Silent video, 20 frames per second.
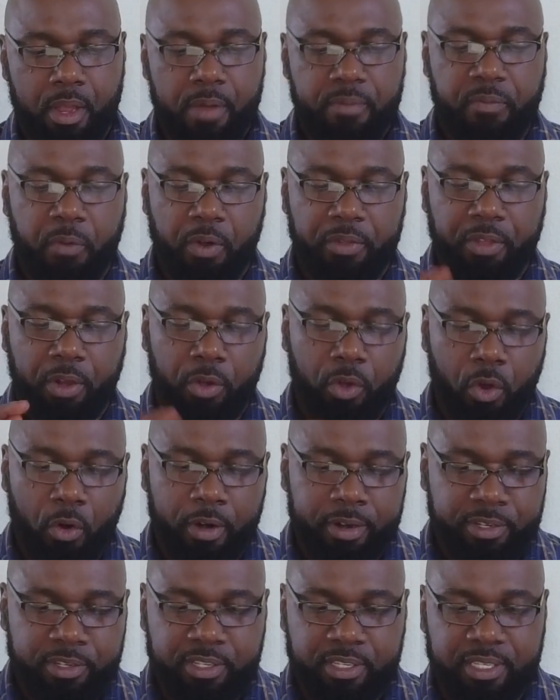For the
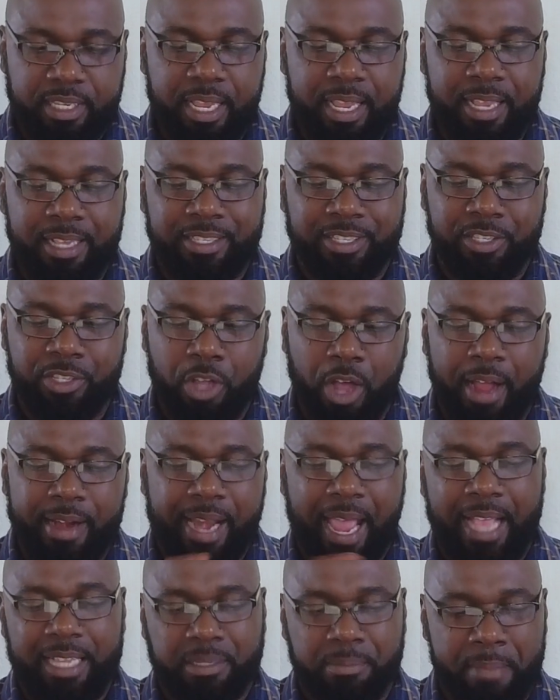Lord sees
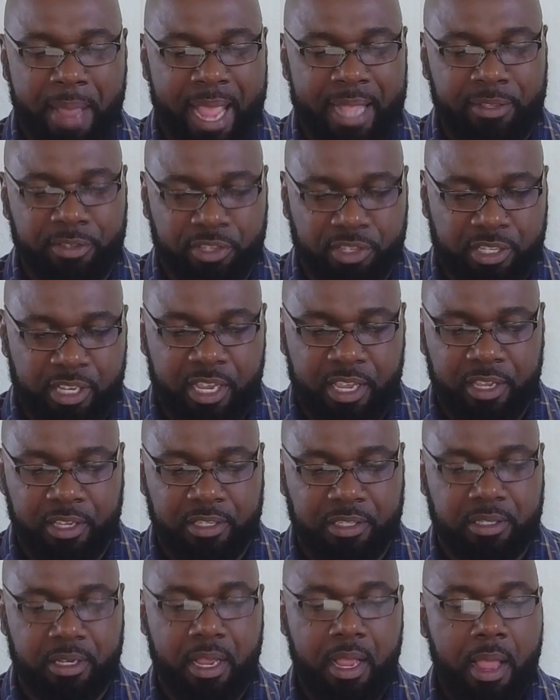not as man
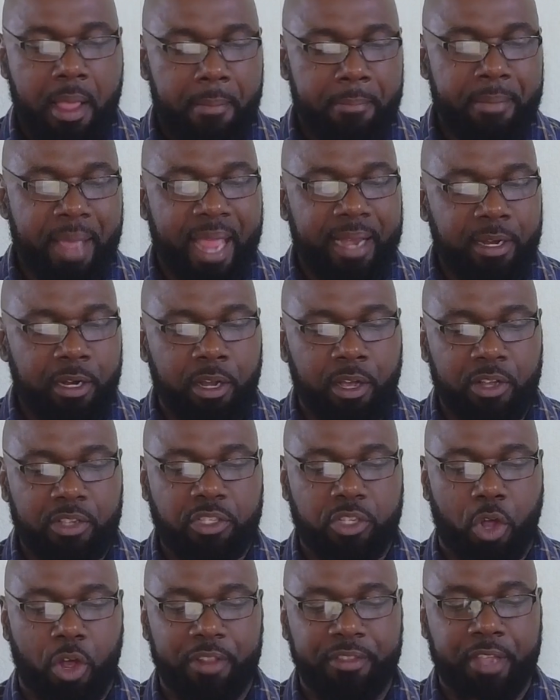sees. Man
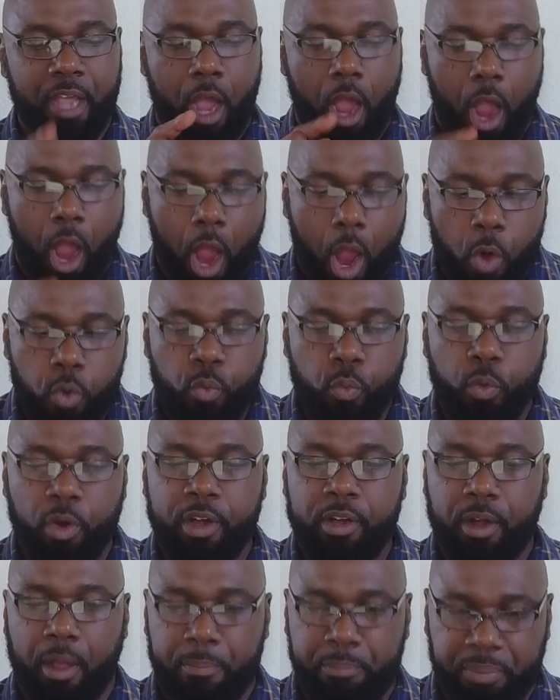looks on the
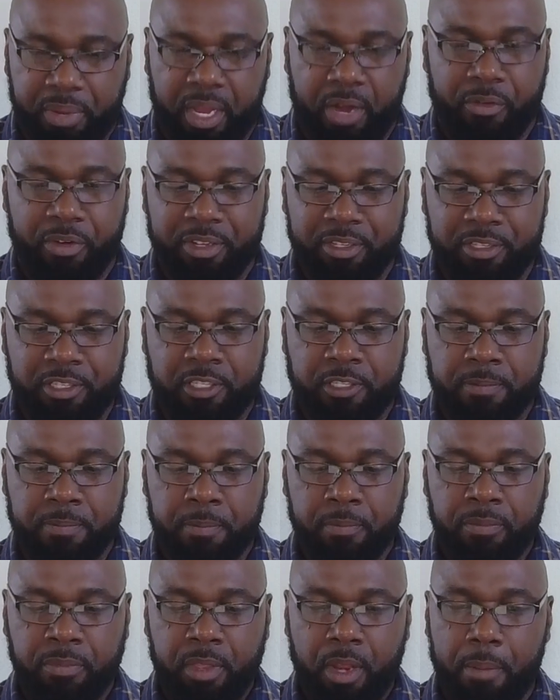outward appearance,
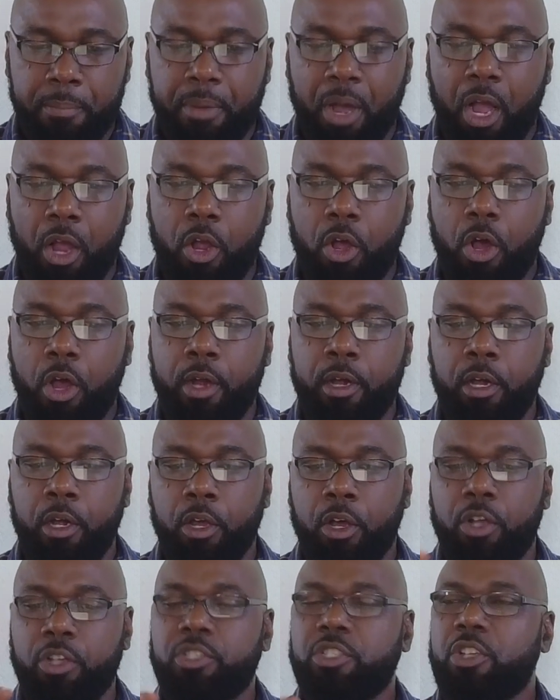but God
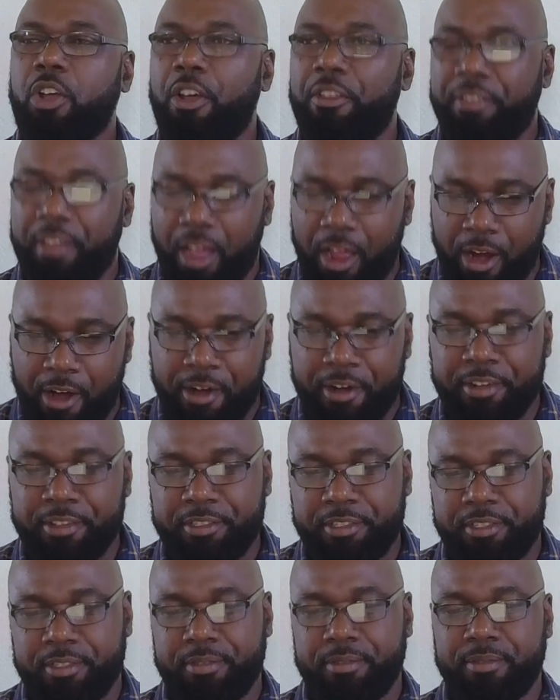looks on the
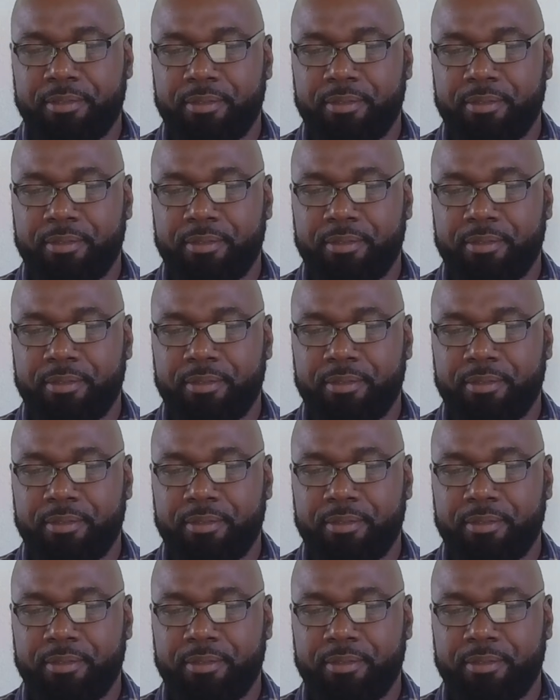heart."